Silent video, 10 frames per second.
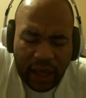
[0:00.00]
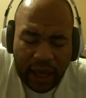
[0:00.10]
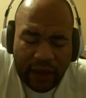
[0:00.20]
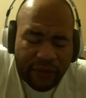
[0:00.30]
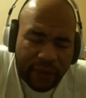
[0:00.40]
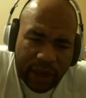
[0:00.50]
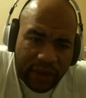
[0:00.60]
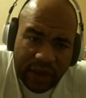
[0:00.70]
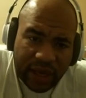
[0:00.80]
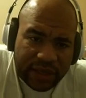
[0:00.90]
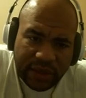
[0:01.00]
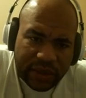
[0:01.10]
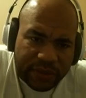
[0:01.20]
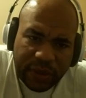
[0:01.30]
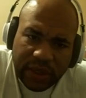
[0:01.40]
Everybody, the next
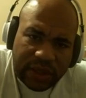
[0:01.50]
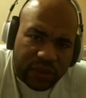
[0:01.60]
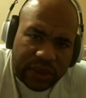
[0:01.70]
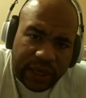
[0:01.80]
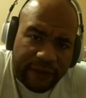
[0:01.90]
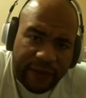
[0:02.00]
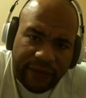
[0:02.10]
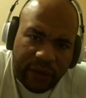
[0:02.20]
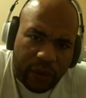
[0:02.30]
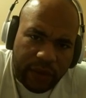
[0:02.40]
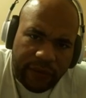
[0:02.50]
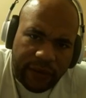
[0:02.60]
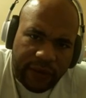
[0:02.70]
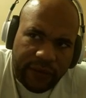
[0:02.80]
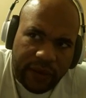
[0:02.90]
nearest person was like
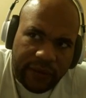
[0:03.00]
5150,